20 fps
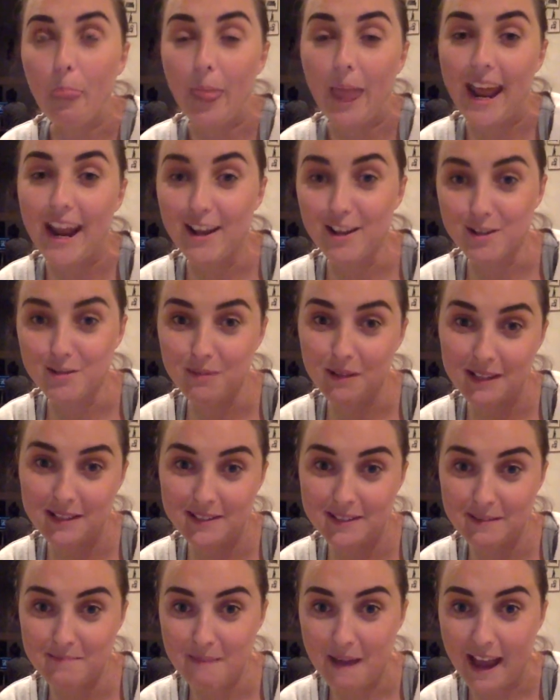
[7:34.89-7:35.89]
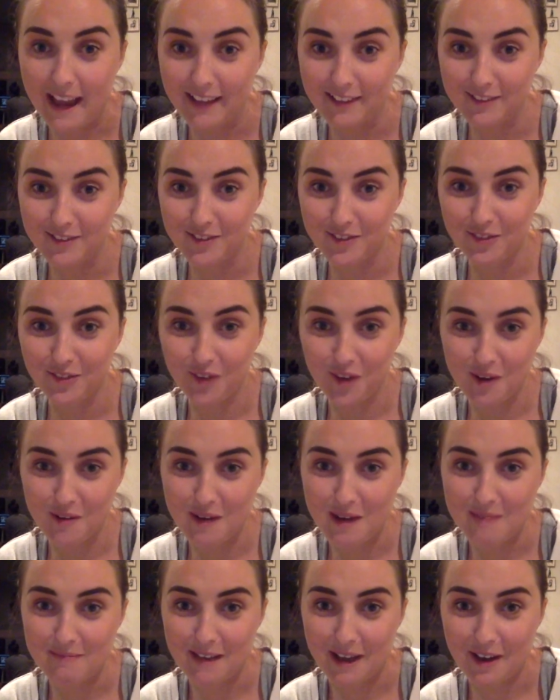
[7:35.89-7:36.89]
I was with some mates from
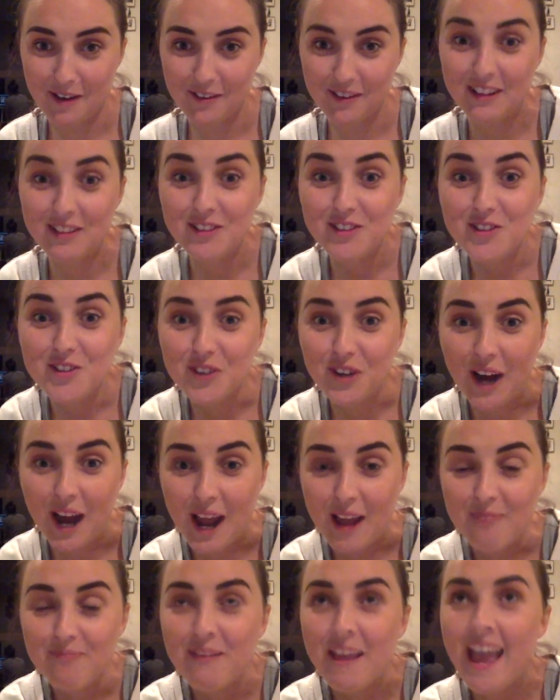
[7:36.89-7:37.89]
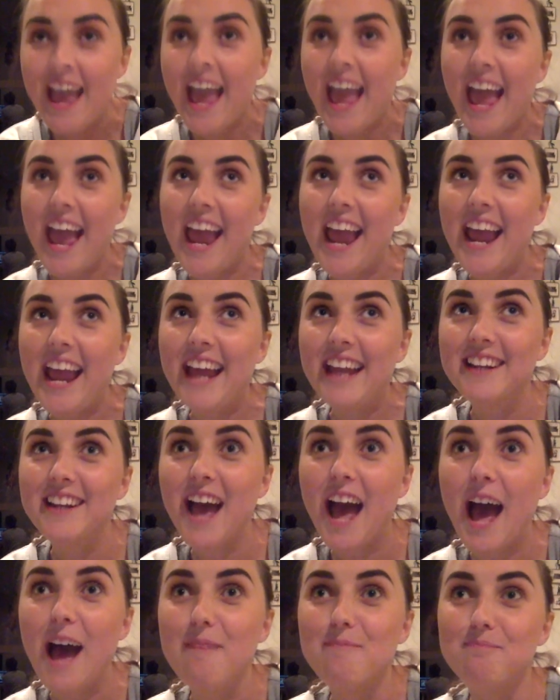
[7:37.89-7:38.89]
I met off Instagram, and
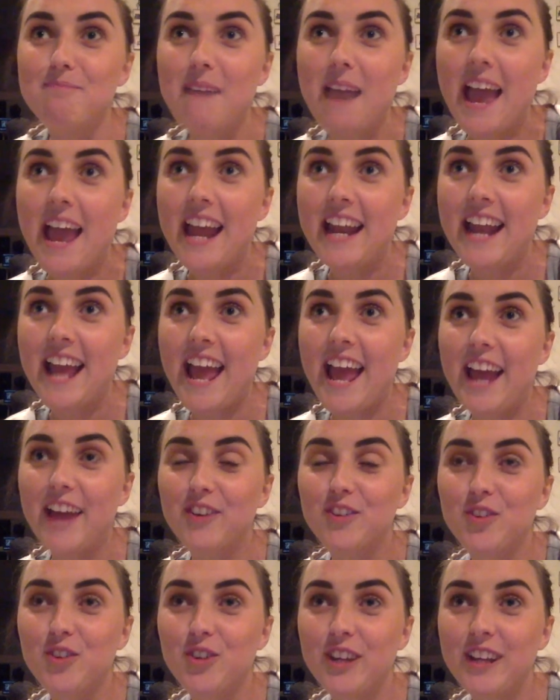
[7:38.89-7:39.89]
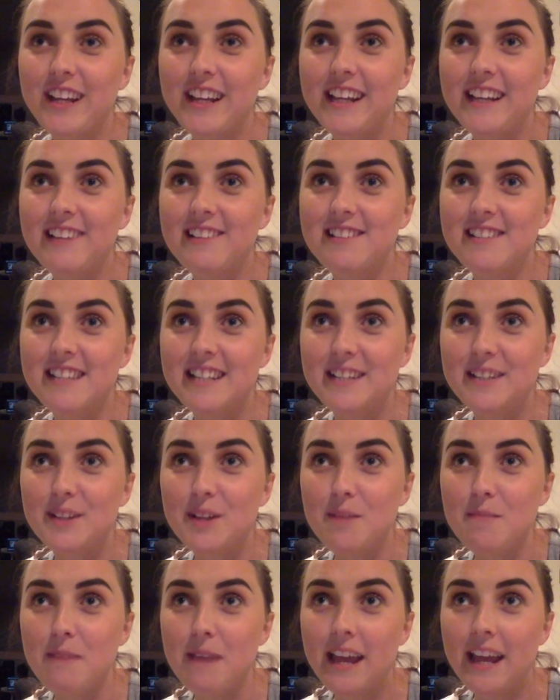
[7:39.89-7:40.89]
a man actually said
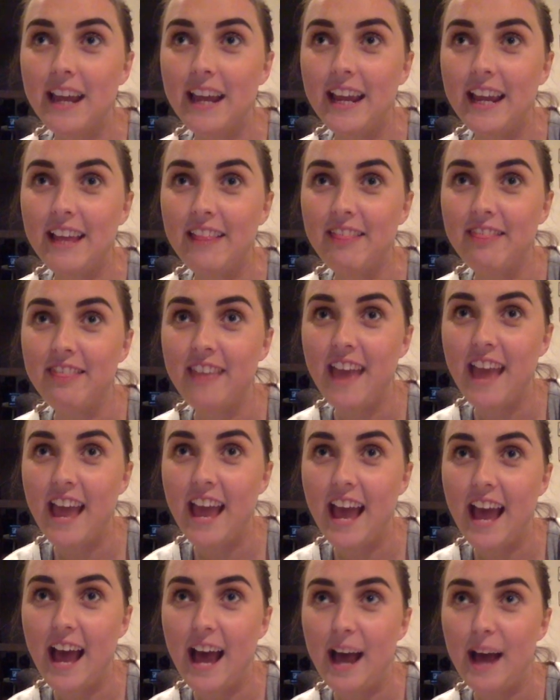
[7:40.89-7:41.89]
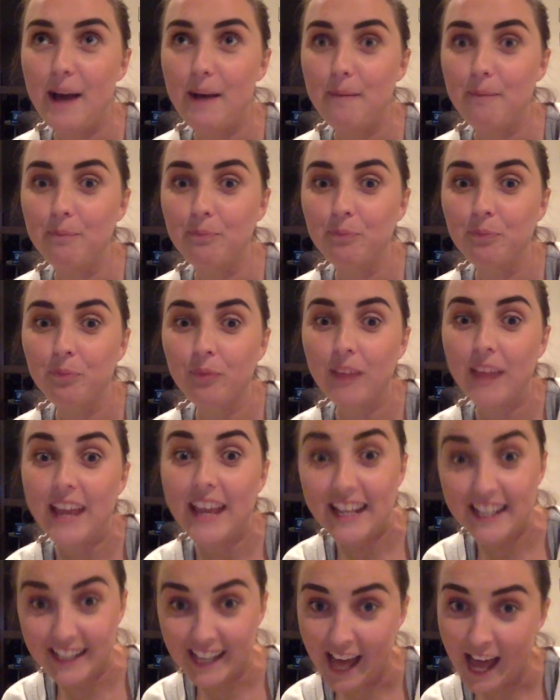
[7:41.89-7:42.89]
to me that
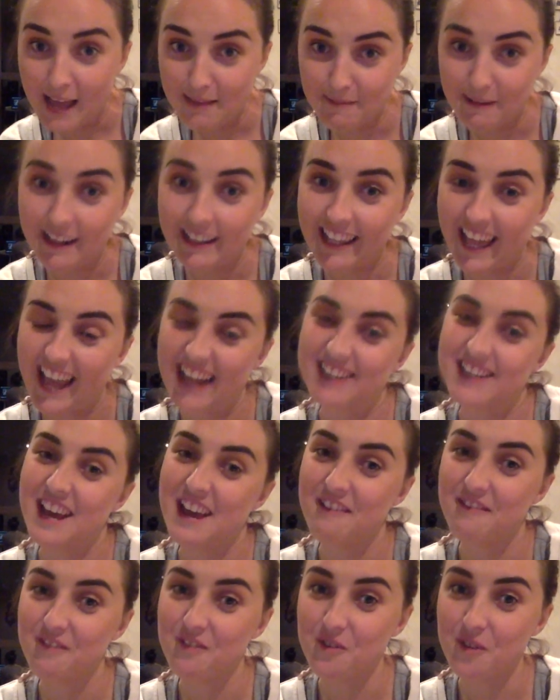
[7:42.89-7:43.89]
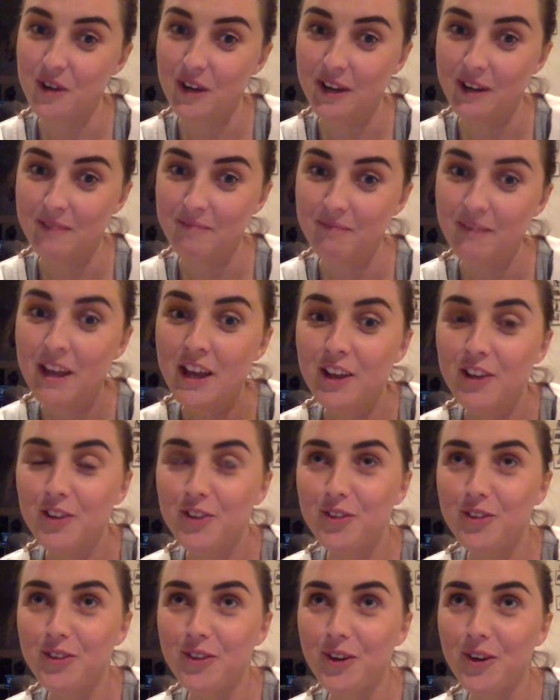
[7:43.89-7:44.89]
he'd like me to lactate for him.
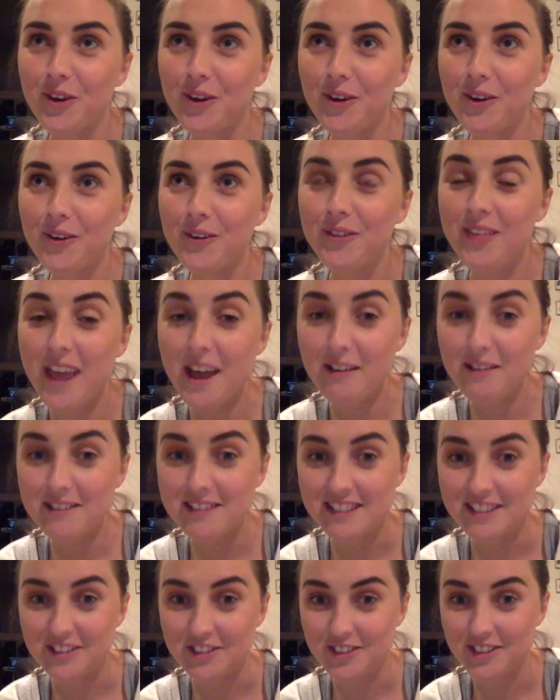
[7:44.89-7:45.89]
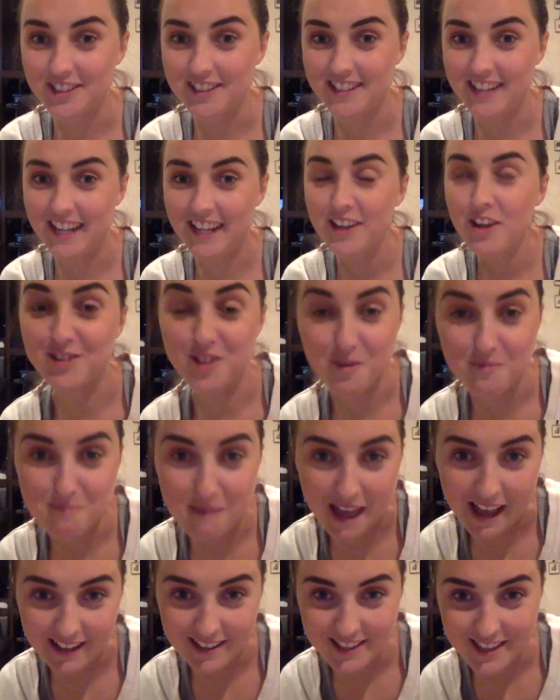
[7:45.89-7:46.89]
So that was interesting. So
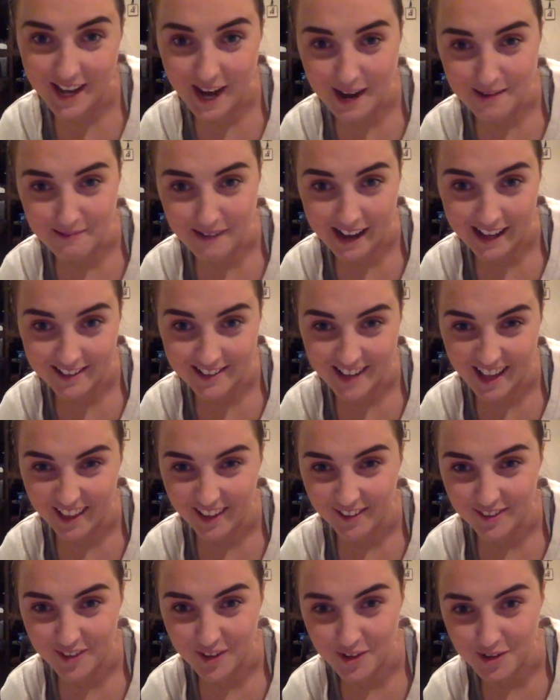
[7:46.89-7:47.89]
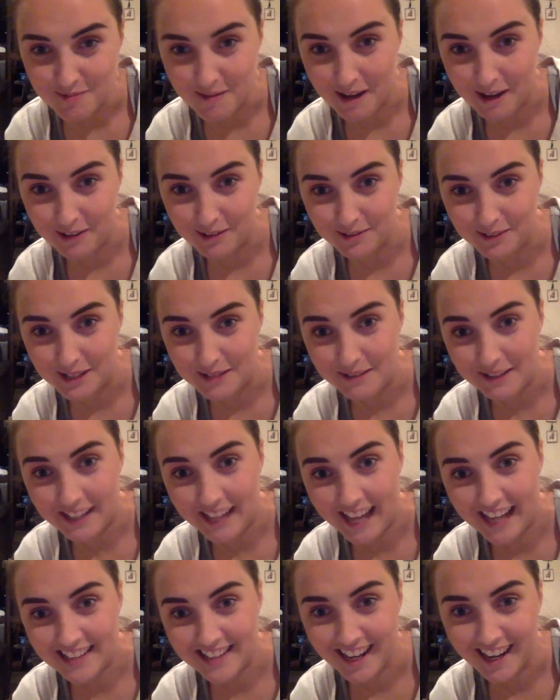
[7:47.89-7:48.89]
back to the eyebrows now that I've told you my creepy
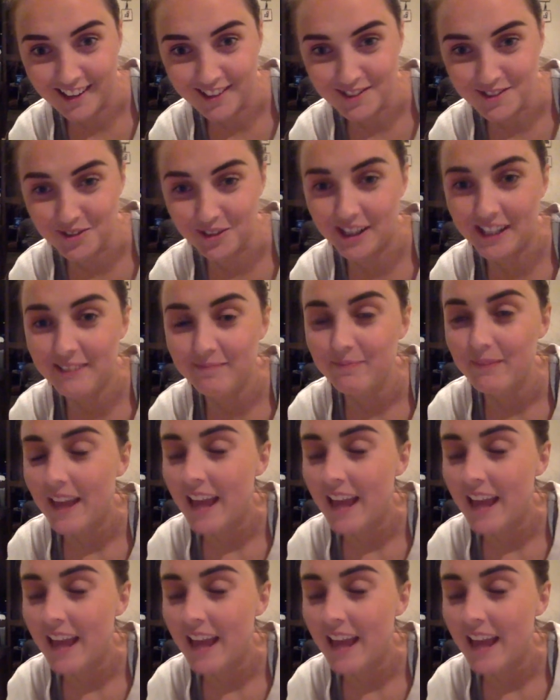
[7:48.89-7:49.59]
lactating story.